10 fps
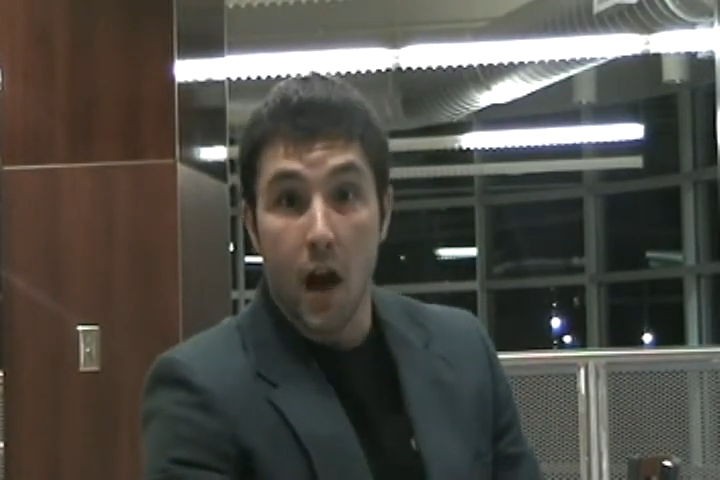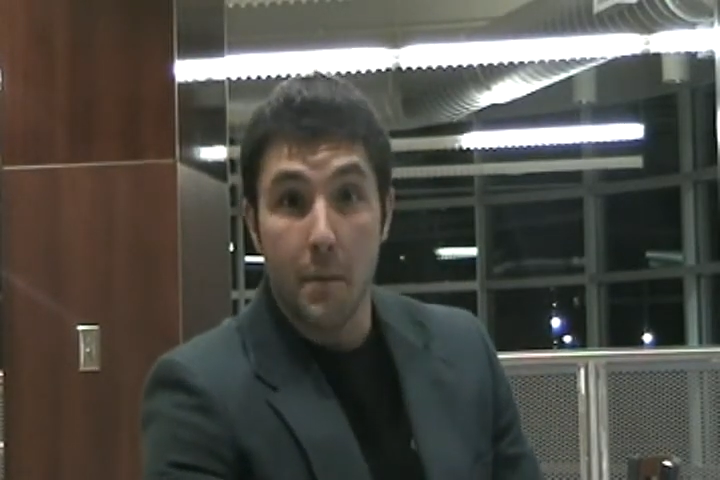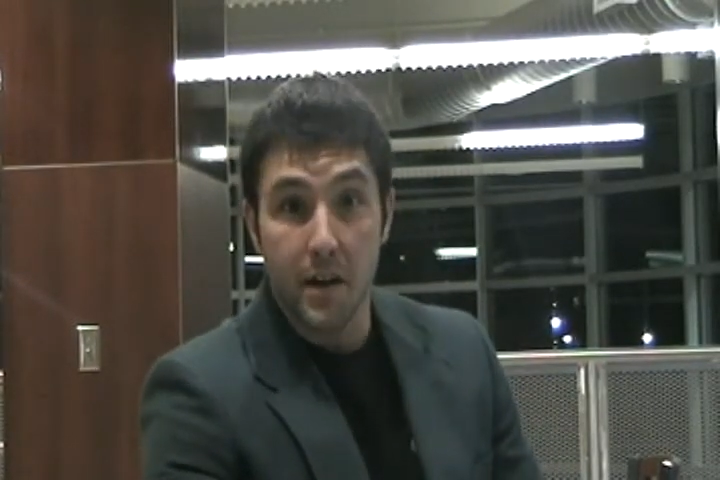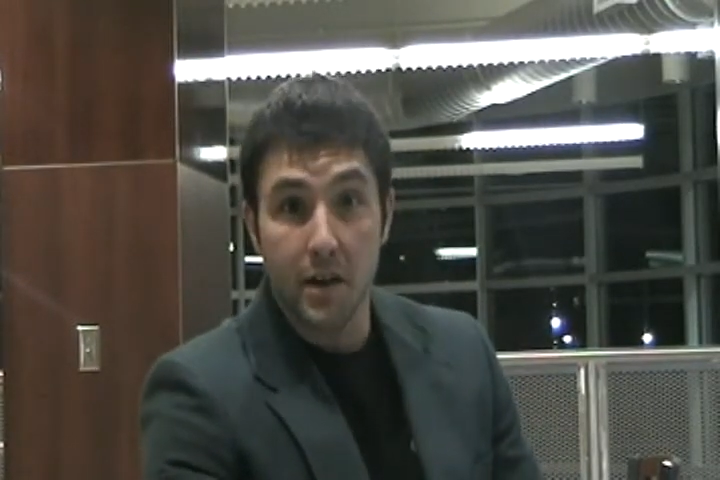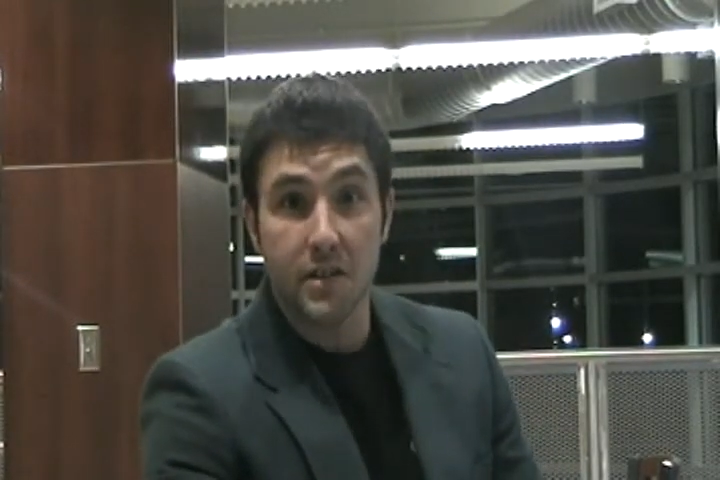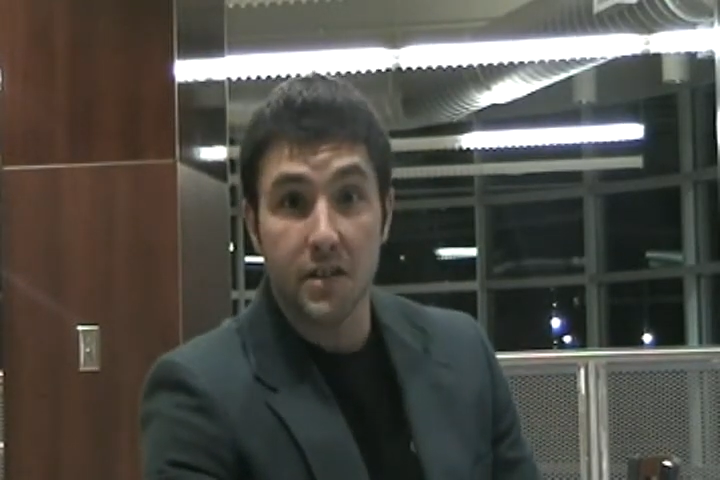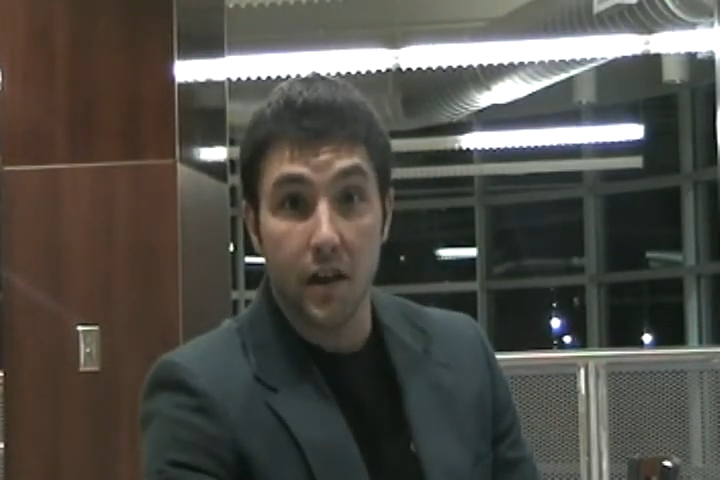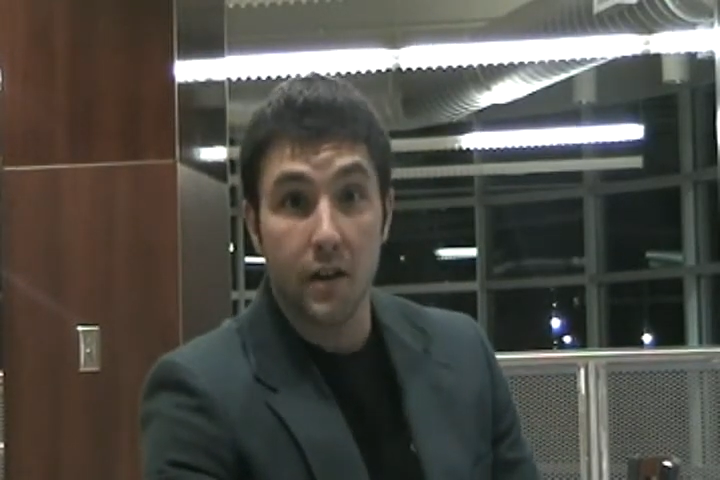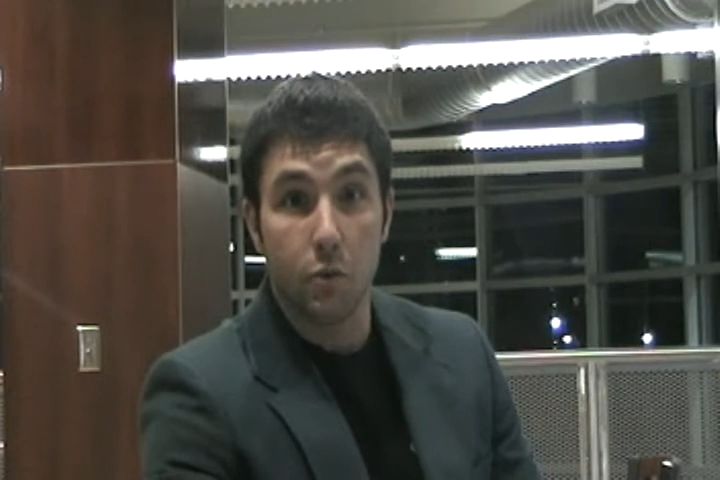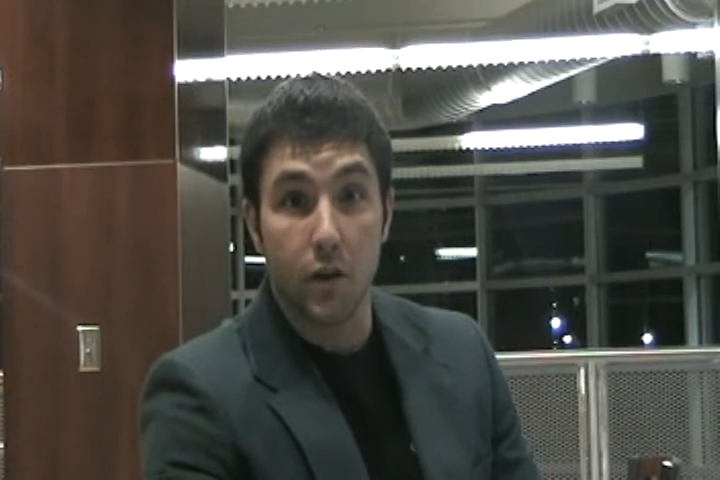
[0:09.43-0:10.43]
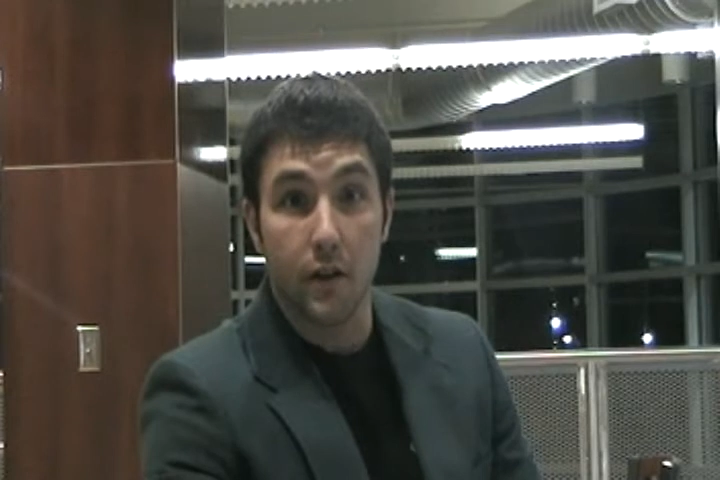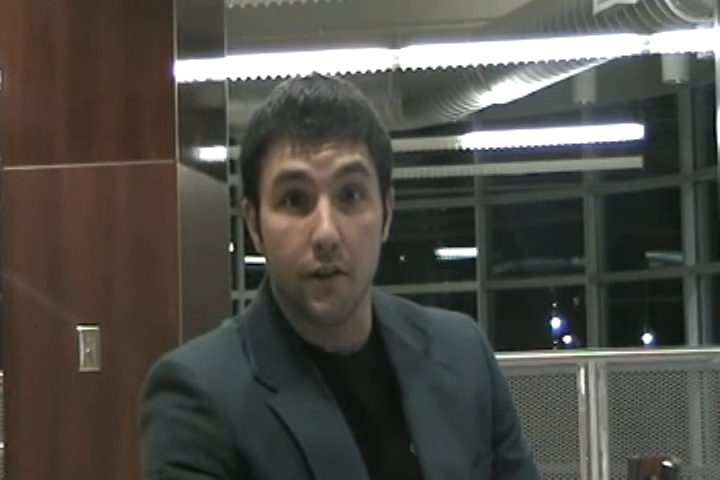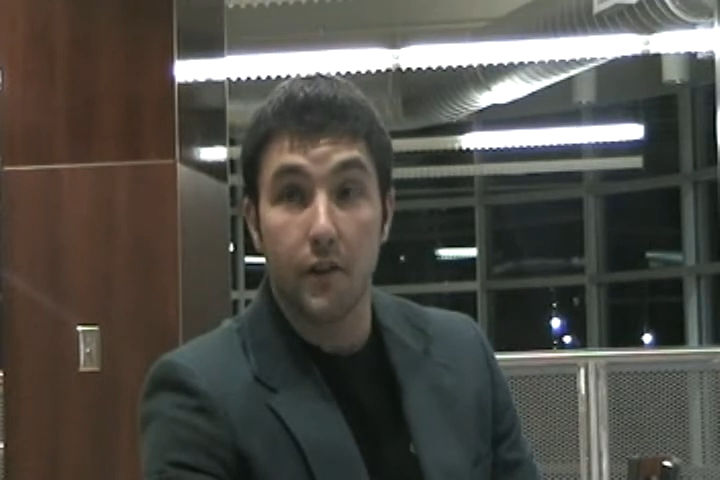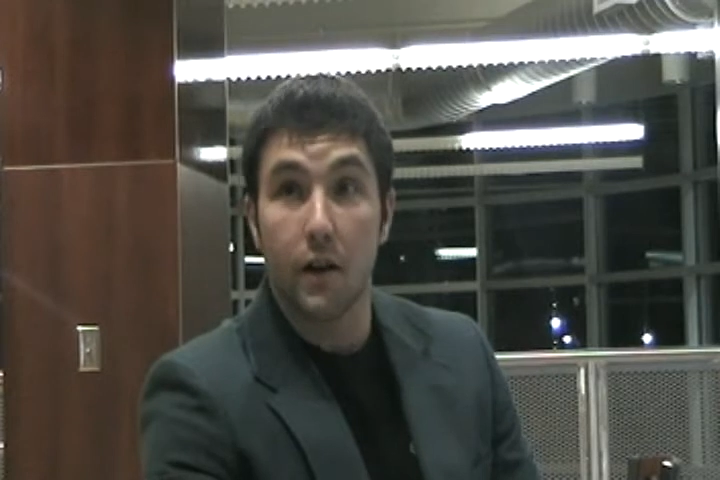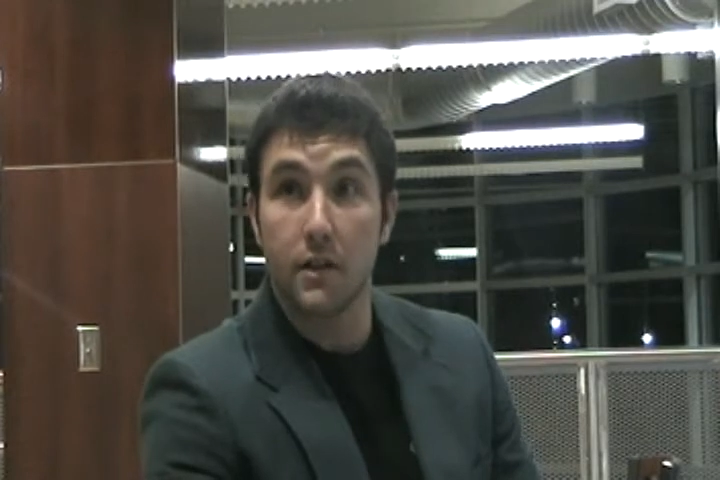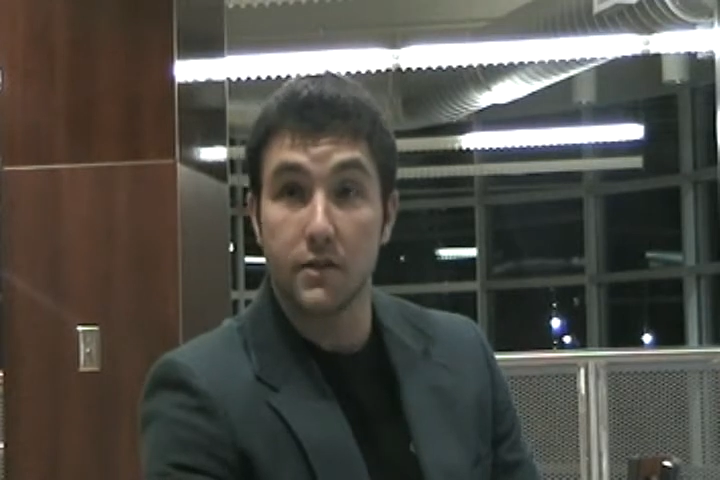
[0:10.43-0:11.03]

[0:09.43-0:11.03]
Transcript: I'm here tonight with